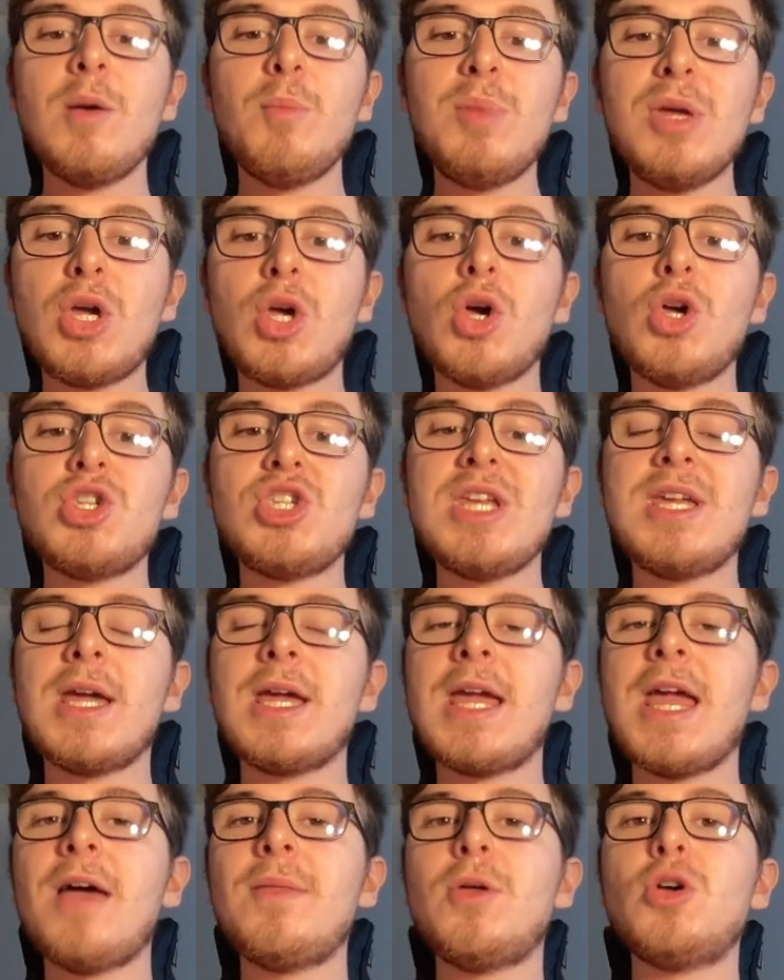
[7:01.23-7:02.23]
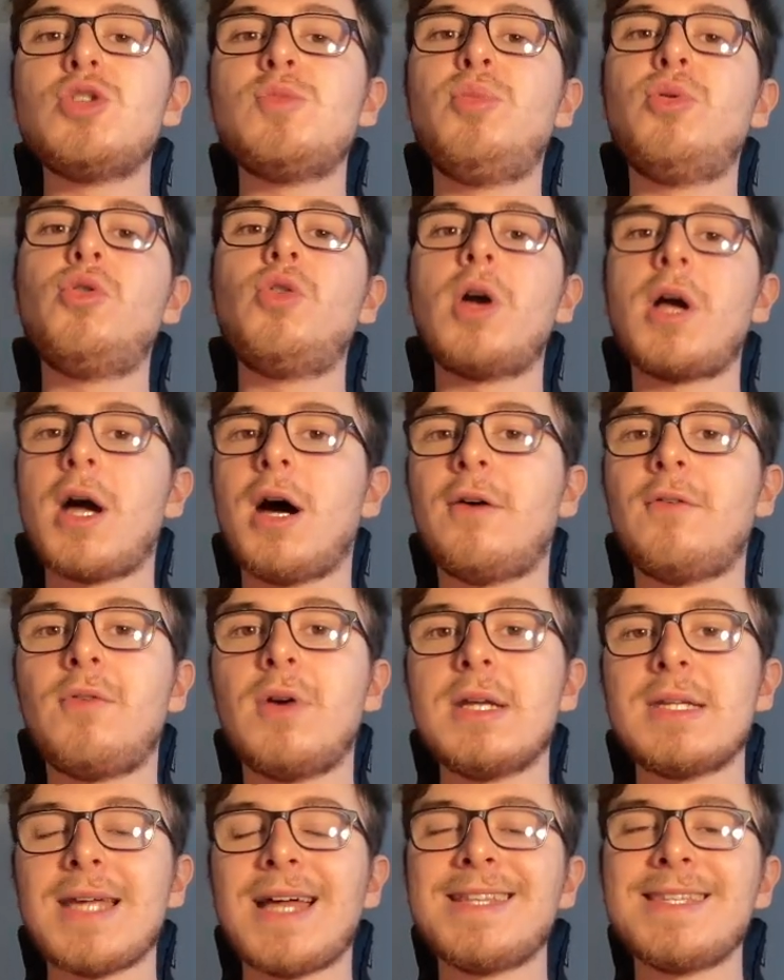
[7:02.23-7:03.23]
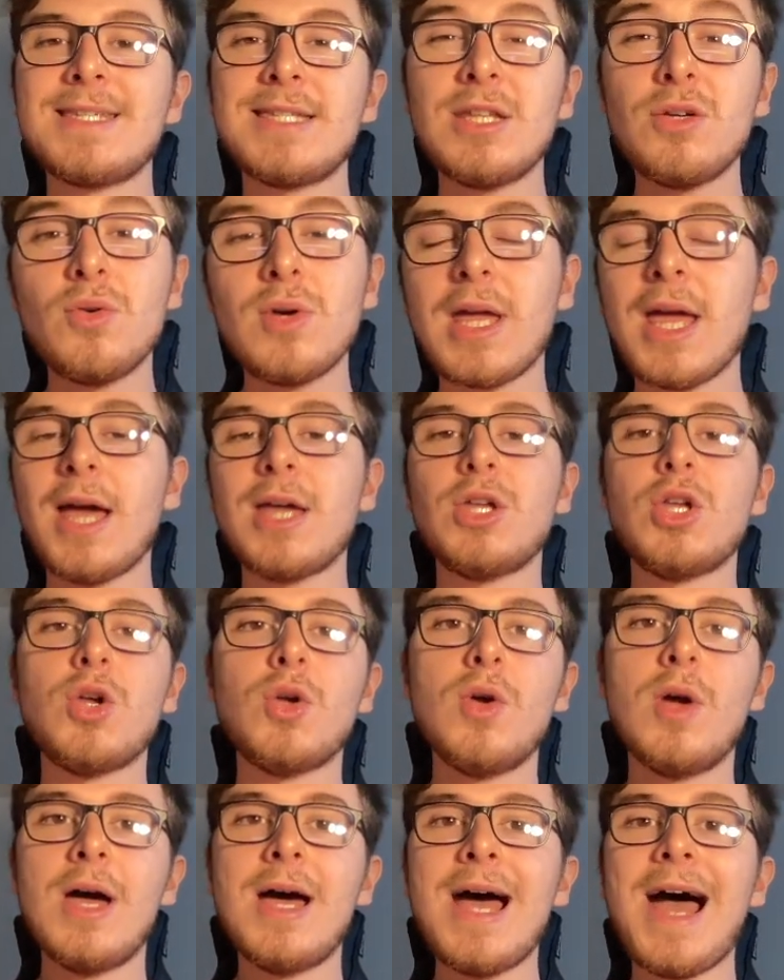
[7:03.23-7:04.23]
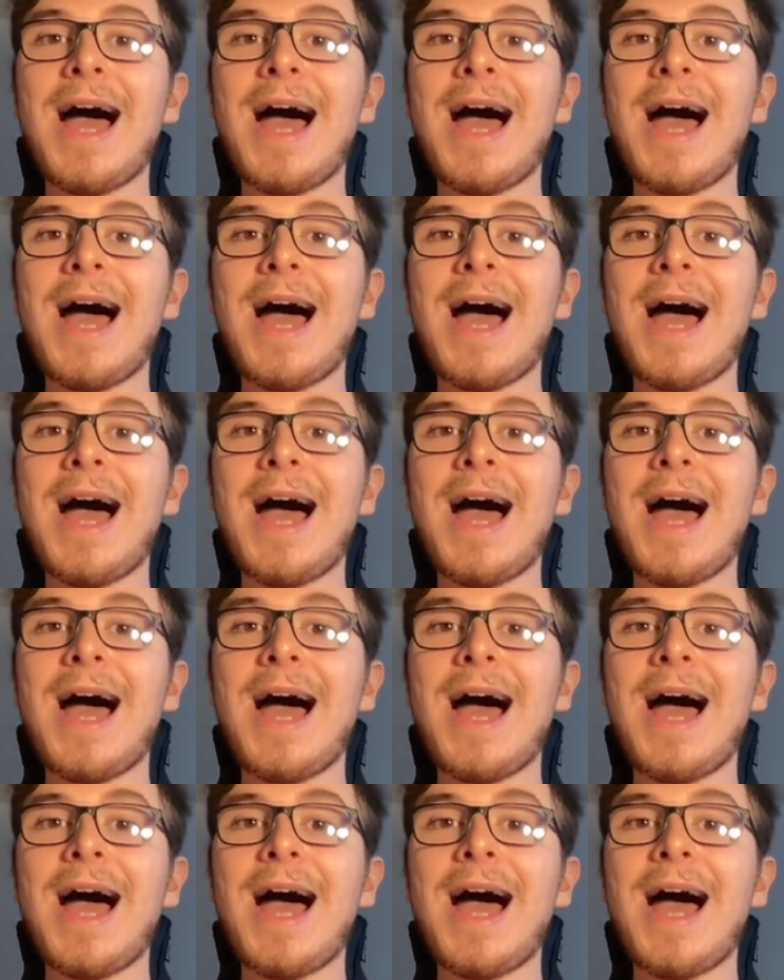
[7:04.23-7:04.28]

because he can get those ball recoveries and still get you